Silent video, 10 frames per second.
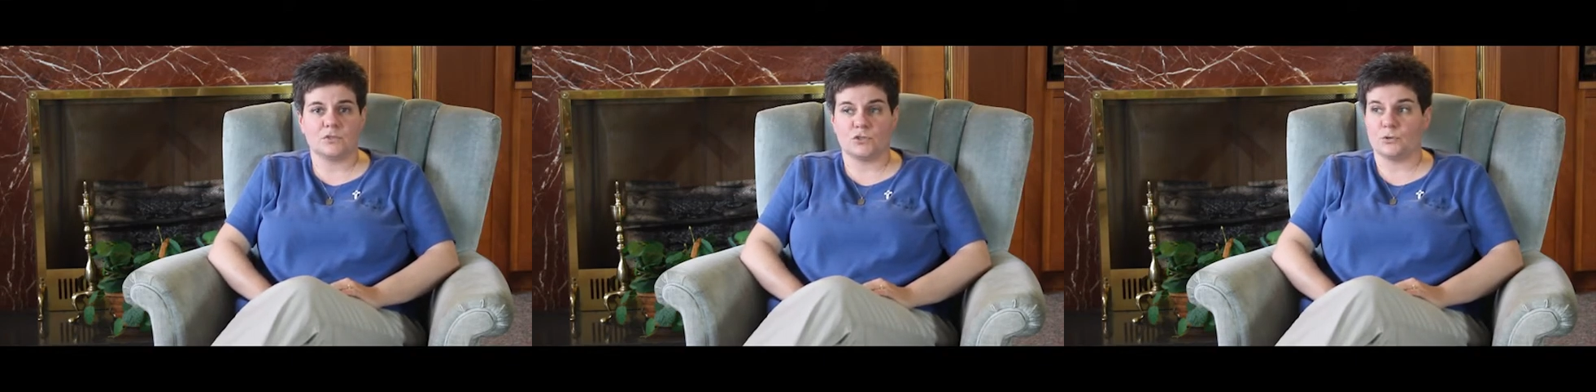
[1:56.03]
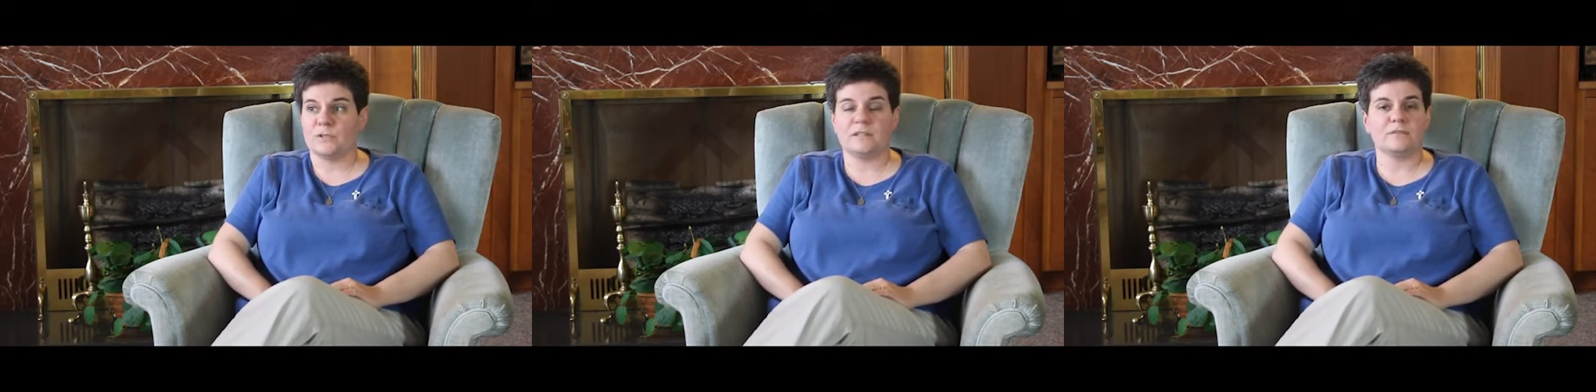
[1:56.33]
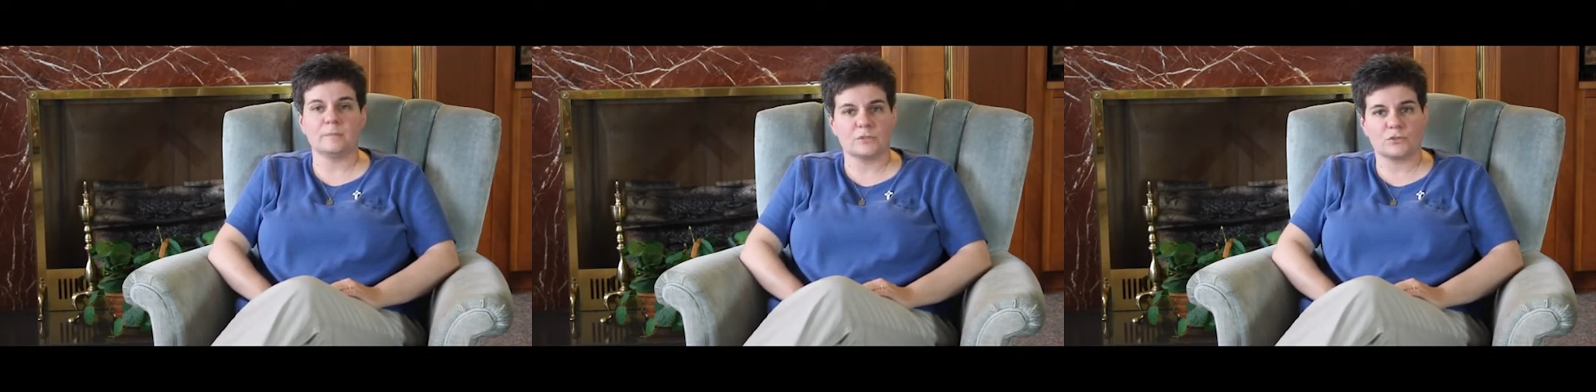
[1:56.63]
journey
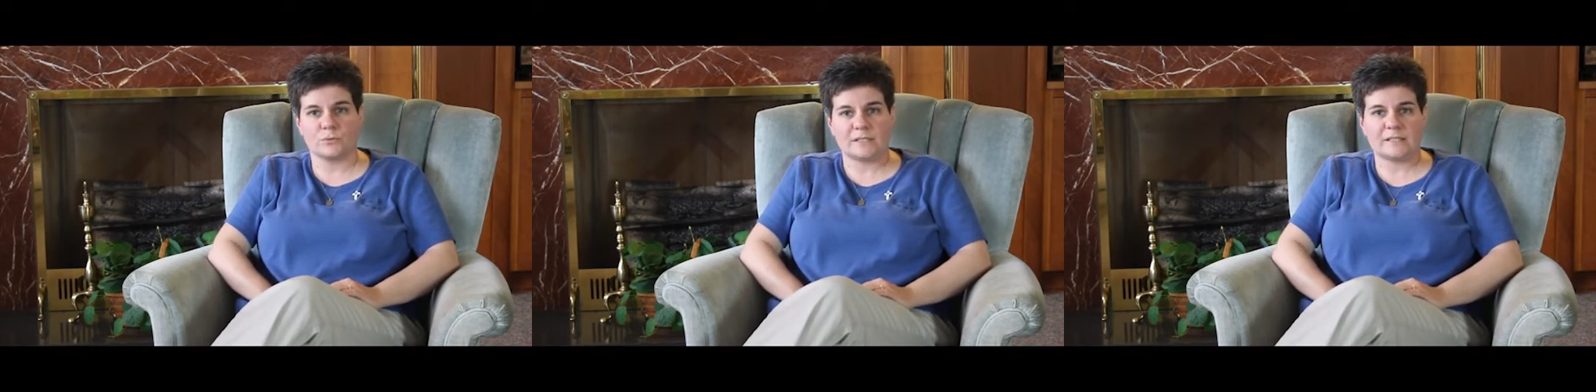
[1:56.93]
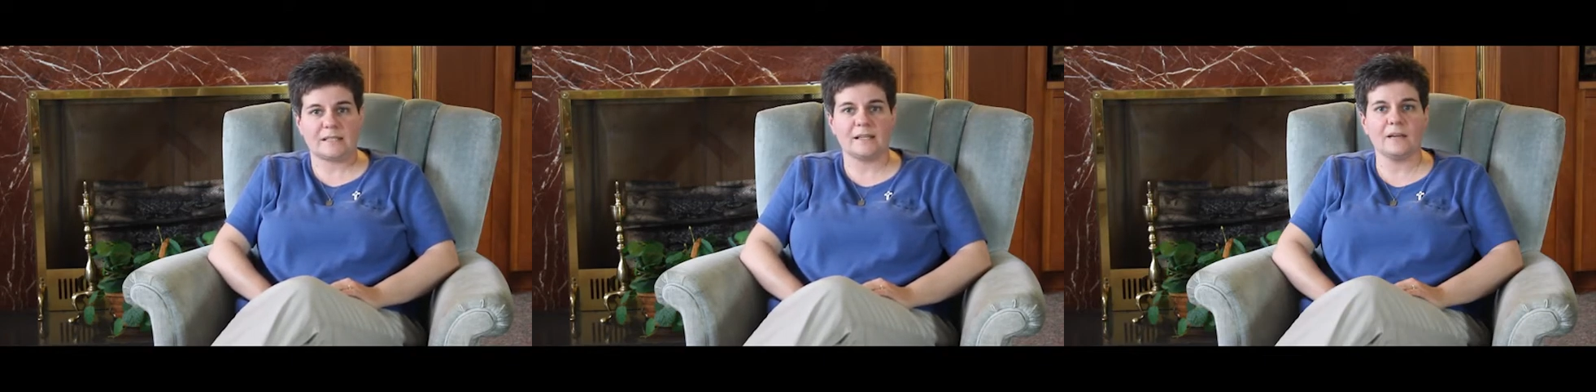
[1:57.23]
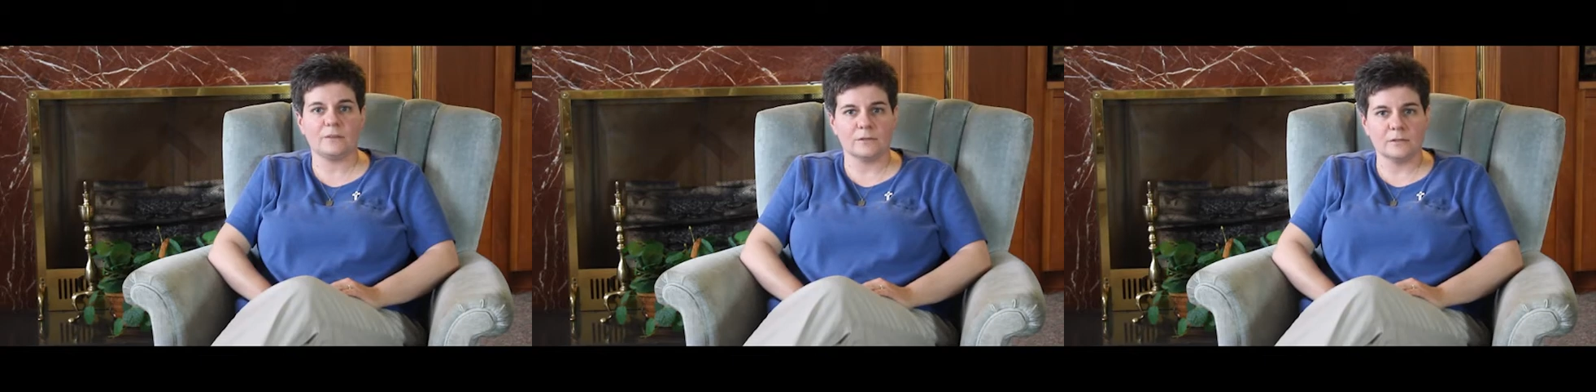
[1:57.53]
of mystery
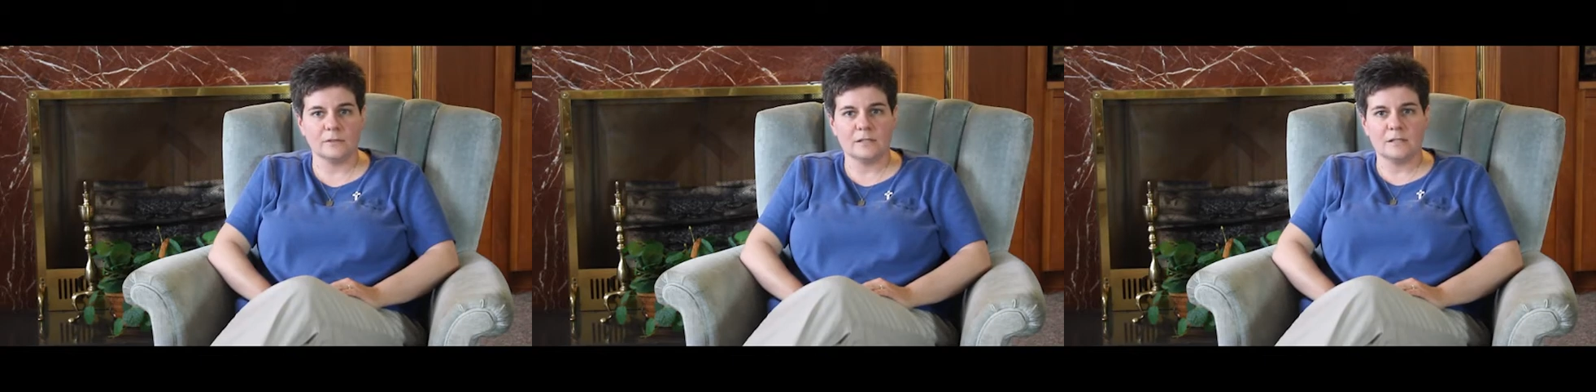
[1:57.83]
together,